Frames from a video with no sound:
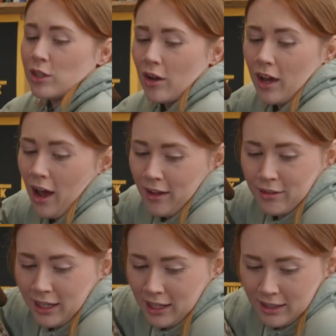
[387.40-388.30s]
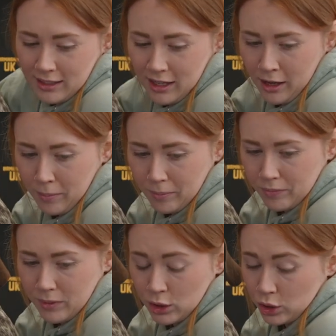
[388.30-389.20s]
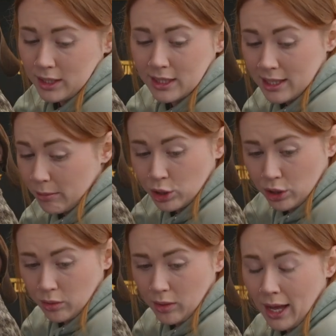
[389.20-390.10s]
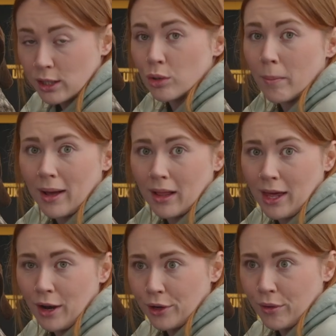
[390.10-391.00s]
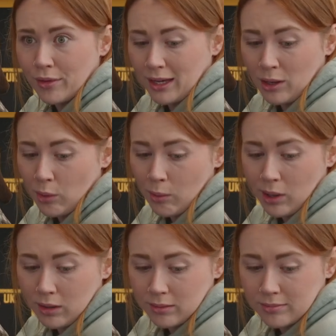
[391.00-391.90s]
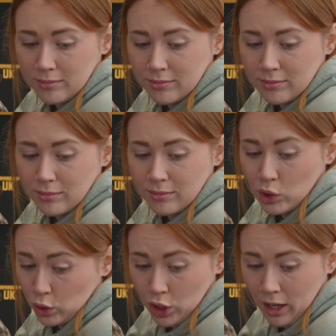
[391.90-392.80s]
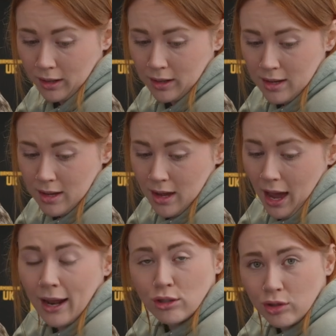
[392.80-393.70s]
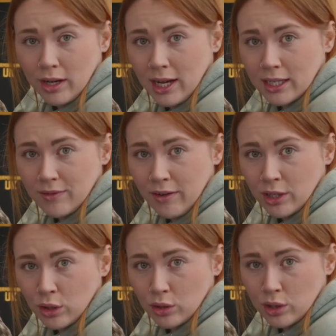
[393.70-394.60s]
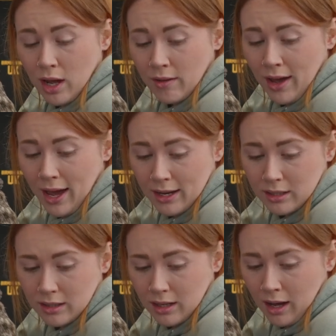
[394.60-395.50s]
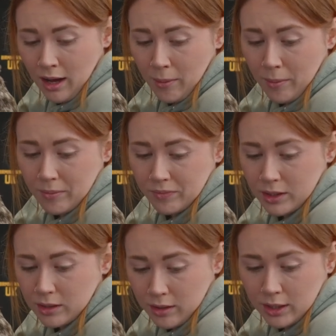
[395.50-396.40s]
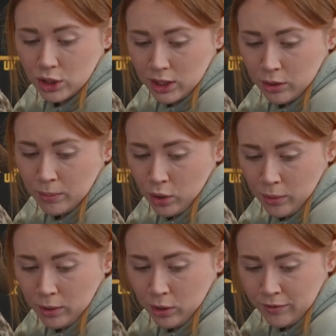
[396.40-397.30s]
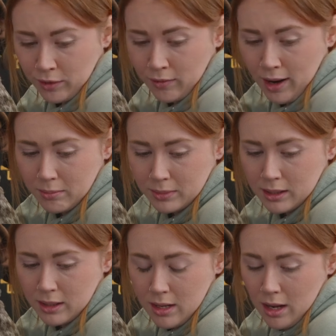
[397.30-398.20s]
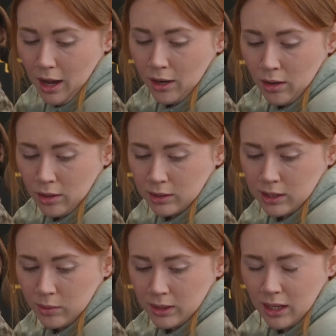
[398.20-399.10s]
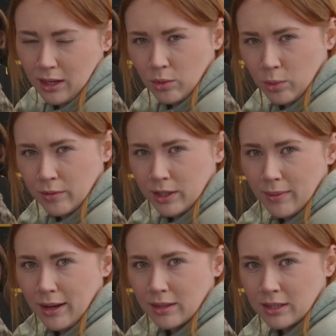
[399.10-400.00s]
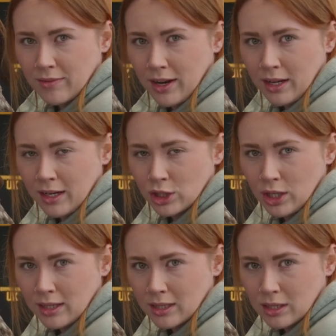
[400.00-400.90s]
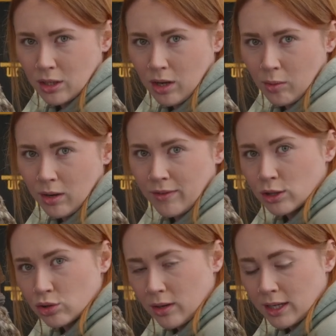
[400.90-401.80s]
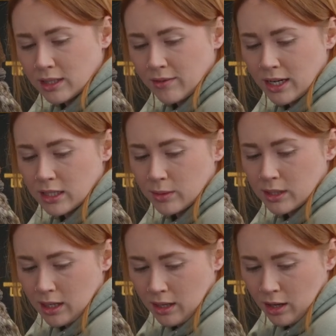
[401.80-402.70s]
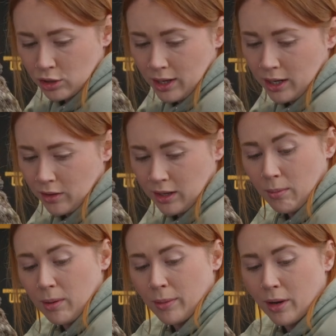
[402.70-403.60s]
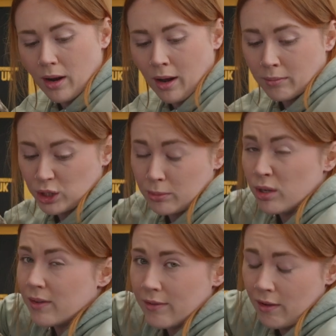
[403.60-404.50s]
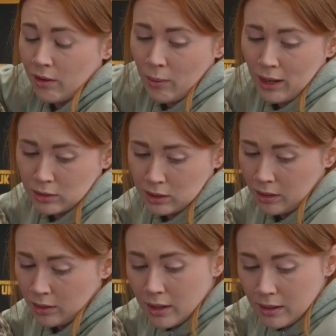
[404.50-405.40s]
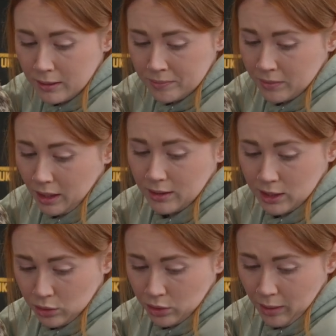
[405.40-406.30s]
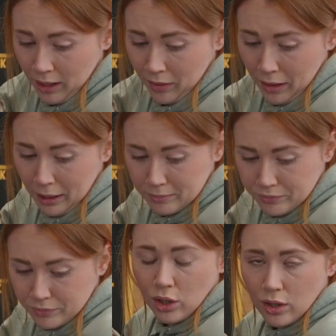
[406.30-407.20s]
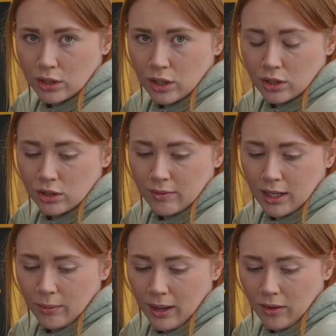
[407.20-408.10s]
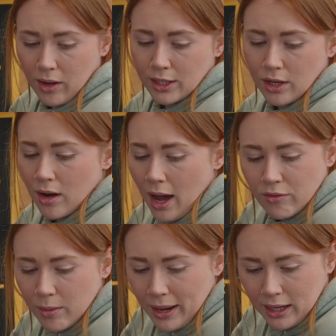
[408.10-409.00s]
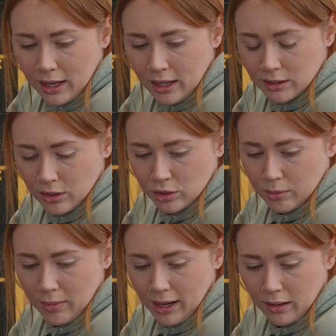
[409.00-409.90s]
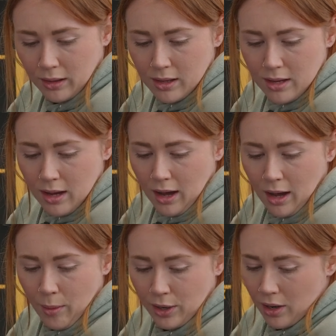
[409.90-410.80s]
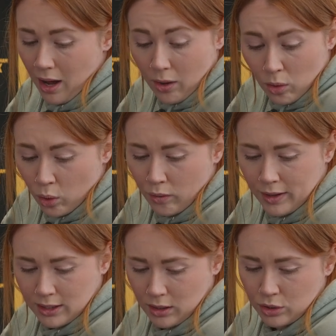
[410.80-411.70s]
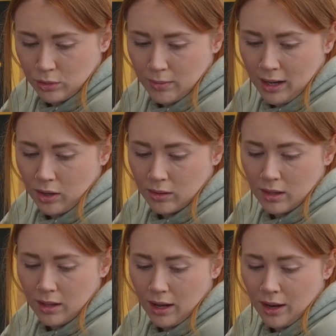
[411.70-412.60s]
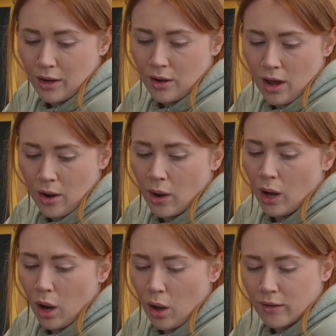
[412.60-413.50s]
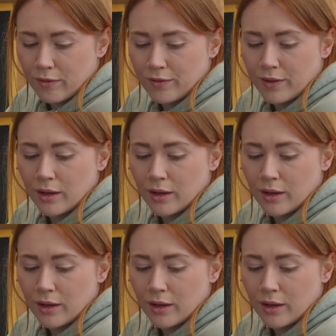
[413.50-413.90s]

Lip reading: Donna, I think, is just exceptional at dumbbell, and I don't think anyone will touch her. Andrea is very good overhead, so I think she could put up a good few reps. I know Lucy was a little worried about this event initially, as it's not one of her strongest events, but seeing her train on the implement, she moved it very well, so I think she'll do well on that. Donna's going to do really well. I don't know how Rebecca is on dumbbell. I don't know how Laura is on dumbbell. And I know a lot of